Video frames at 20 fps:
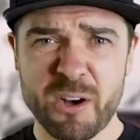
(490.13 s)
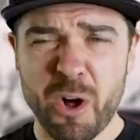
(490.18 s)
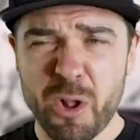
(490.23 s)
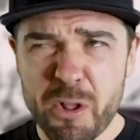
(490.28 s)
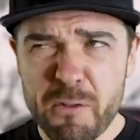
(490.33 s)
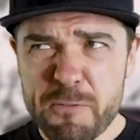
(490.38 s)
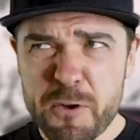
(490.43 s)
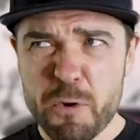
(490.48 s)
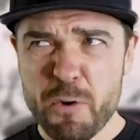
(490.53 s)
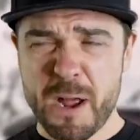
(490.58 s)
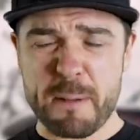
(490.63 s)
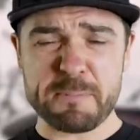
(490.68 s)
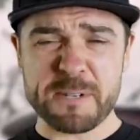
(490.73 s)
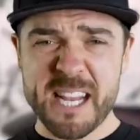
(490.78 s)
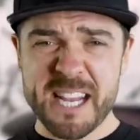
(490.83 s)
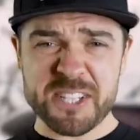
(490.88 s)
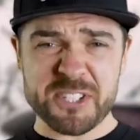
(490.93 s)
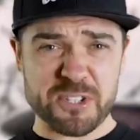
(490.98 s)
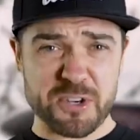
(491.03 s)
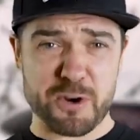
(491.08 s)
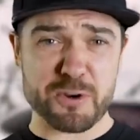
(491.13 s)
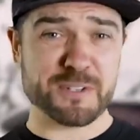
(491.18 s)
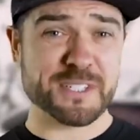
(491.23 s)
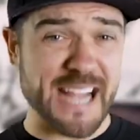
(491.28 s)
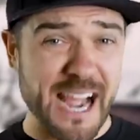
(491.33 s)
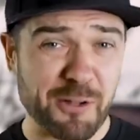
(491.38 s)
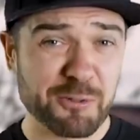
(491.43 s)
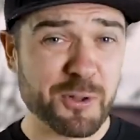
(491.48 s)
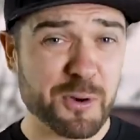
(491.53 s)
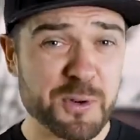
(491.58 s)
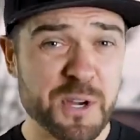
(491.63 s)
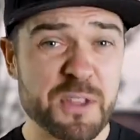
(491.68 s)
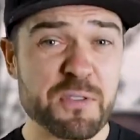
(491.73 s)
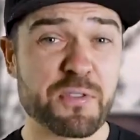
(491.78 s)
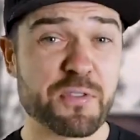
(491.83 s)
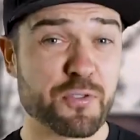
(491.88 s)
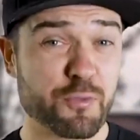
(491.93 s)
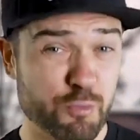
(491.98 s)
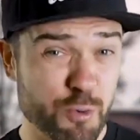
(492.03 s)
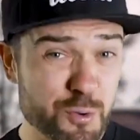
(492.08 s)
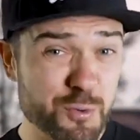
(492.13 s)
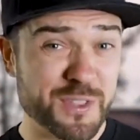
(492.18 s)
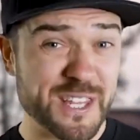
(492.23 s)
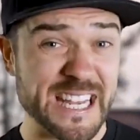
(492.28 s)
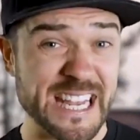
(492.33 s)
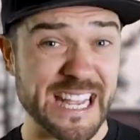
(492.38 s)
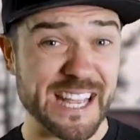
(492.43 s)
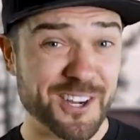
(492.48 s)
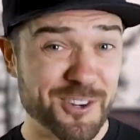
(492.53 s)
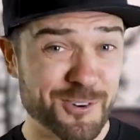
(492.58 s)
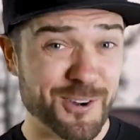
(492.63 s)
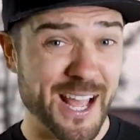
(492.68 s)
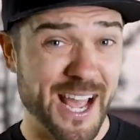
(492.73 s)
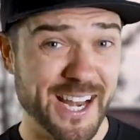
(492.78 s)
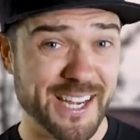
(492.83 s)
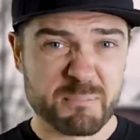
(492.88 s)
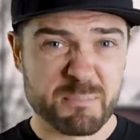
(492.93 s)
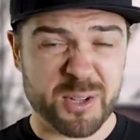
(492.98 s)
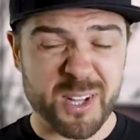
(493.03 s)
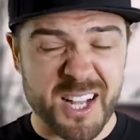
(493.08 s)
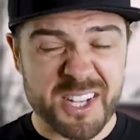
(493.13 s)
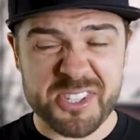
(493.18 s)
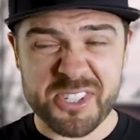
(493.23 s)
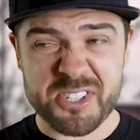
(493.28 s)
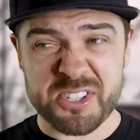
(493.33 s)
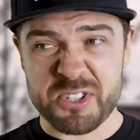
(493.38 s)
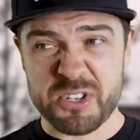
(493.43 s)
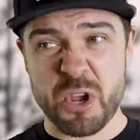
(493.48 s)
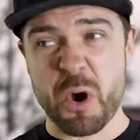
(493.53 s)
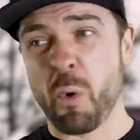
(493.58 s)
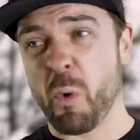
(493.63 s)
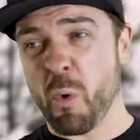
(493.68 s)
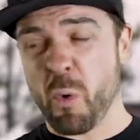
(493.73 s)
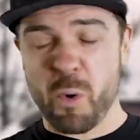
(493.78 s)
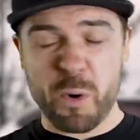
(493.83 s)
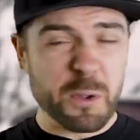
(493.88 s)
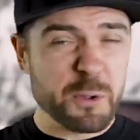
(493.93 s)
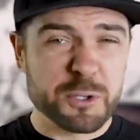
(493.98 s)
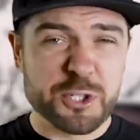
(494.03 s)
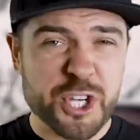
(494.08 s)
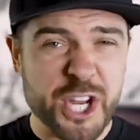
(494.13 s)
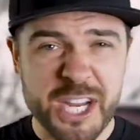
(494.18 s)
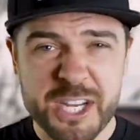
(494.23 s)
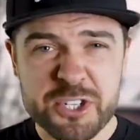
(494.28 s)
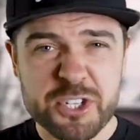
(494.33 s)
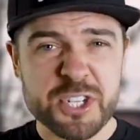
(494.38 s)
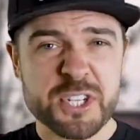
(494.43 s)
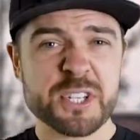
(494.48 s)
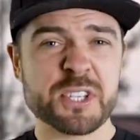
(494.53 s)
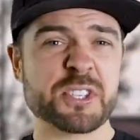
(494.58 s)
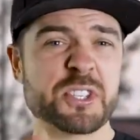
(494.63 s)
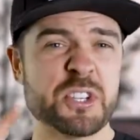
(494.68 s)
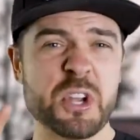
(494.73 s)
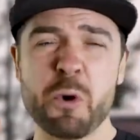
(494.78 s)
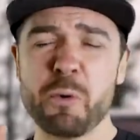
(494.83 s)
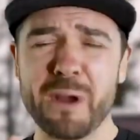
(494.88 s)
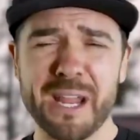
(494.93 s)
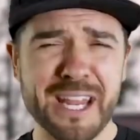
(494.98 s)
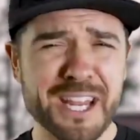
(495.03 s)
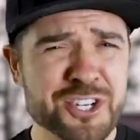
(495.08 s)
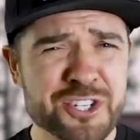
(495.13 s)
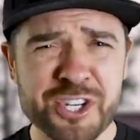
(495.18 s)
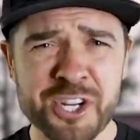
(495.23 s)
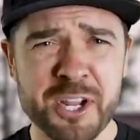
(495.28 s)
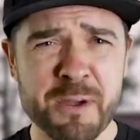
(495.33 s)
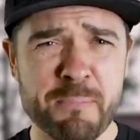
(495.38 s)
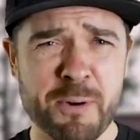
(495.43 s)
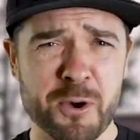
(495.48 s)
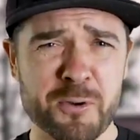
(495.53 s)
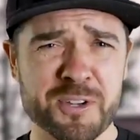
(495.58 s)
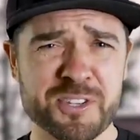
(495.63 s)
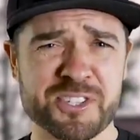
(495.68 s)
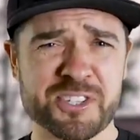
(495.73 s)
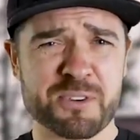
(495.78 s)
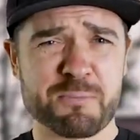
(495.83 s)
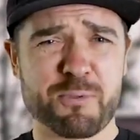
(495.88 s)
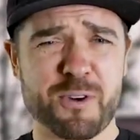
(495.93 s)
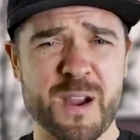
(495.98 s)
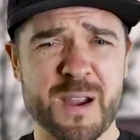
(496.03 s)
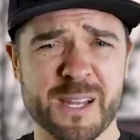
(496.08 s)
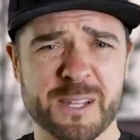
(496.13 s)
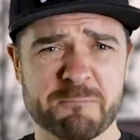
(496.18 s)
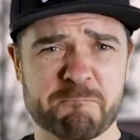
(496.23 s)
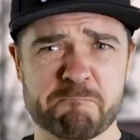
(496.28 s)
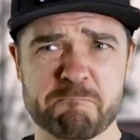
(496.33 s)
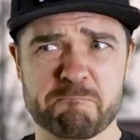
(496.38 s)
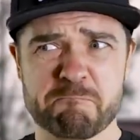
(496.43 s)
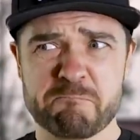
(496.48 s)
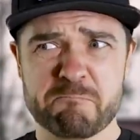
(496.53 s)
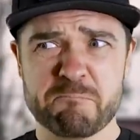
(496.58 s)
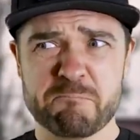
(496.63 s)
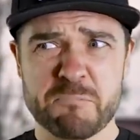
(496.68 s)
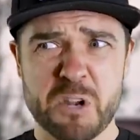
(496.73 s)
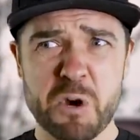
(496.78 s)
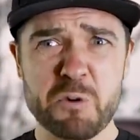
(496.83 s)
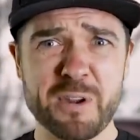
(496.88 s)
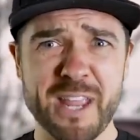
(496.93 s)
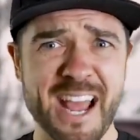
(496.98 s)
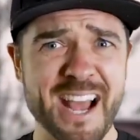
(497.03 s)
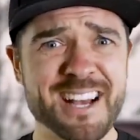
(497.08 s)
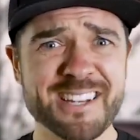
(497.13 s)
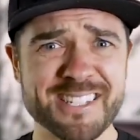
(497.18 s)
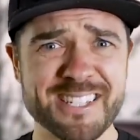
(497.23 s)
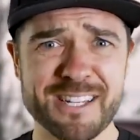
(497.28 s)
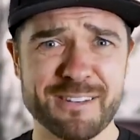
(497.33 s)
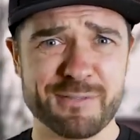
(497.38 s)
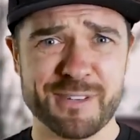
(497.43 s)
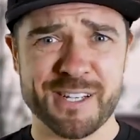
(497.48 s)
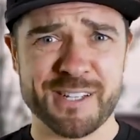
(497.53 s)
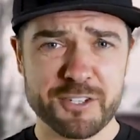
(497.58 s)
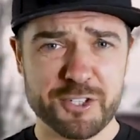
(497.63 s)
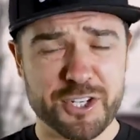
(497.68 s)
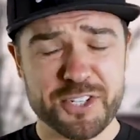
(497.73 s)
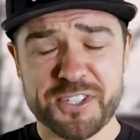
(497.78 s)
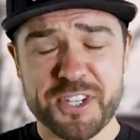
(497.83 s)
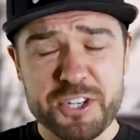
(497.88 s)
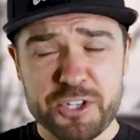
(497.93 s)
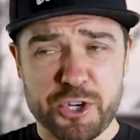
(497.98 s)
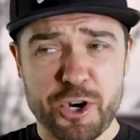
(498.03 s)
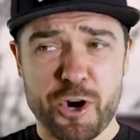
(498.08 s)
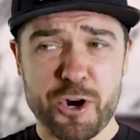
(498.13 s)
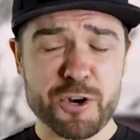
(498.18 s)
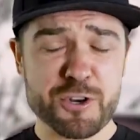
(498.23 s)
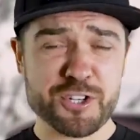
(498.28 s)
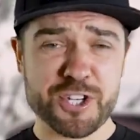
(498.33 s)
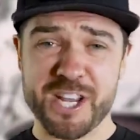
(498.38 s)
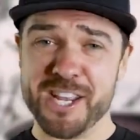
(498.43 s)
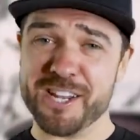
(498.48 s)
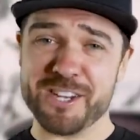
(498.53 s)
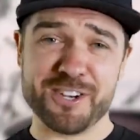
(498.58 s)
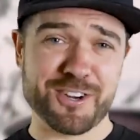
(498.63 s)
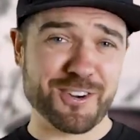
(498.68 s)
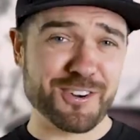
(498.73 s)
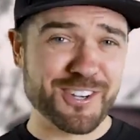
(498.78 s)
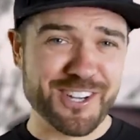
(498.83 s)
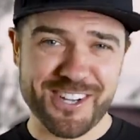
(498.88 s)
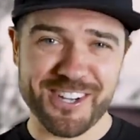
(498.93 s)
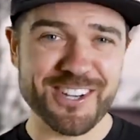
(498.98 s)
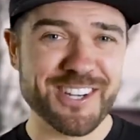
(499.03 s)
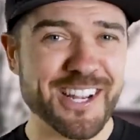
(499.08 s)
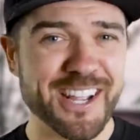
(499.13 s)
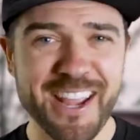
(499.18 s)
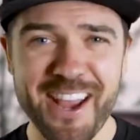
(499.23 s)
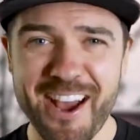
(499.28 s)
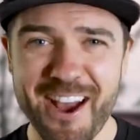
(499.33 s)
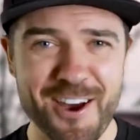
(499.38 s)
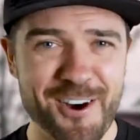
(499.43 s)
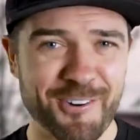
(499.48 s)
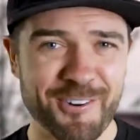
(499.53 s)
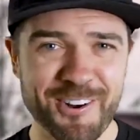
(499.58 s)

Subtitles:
All of your updates are downloaded through the internet. Plus, no oil changes, no engine components to break, no gas even. Just a charge and you're good to go.